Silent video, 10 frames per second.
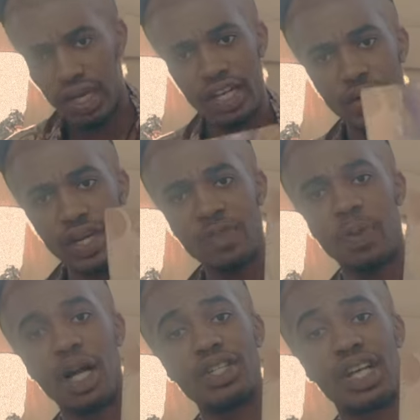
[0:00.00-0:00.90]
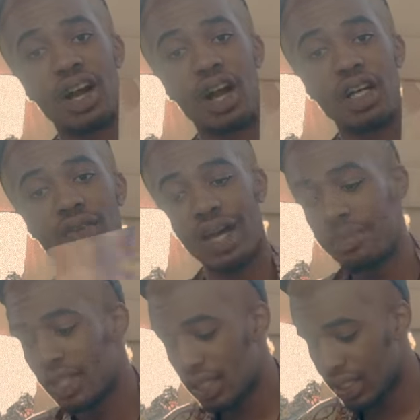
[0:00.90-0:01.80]
and Creative Project card. So
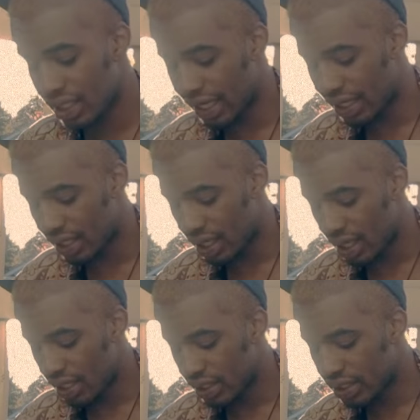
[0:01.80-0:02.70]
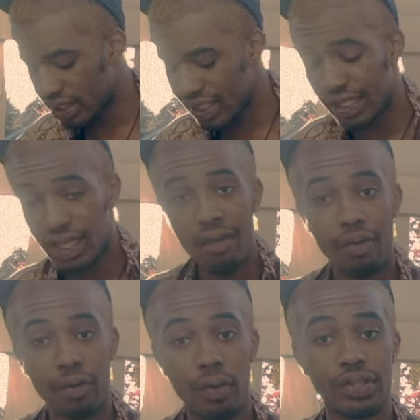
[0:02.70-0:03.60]
I'm thinking that this is in love
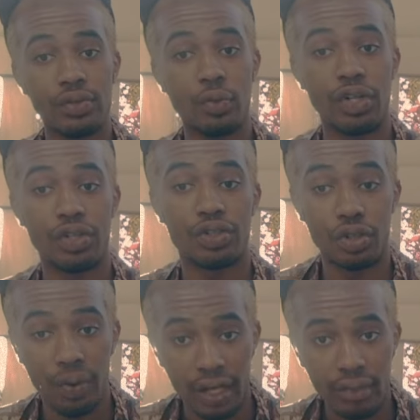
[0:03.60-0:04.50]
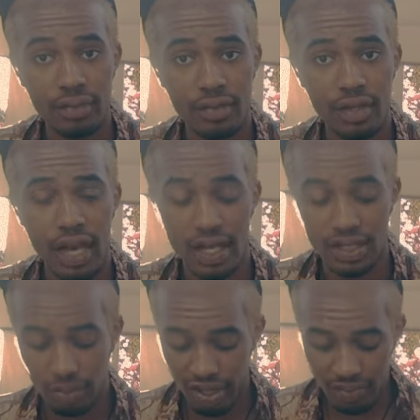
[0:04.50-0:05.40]
with what you're doing. Yeah,
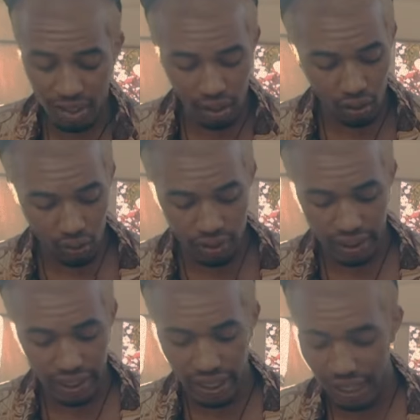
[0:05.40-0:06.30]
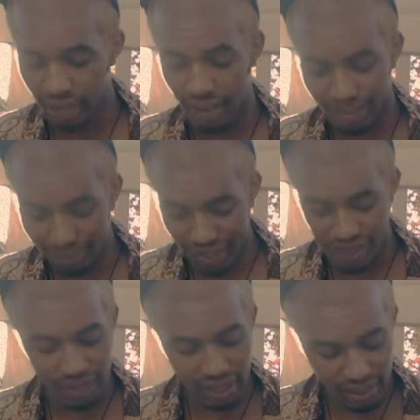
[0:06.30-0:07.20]
so maybe the whole thing, that's
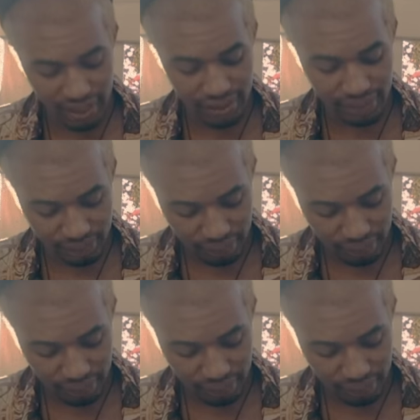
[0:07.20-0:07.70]
what it is.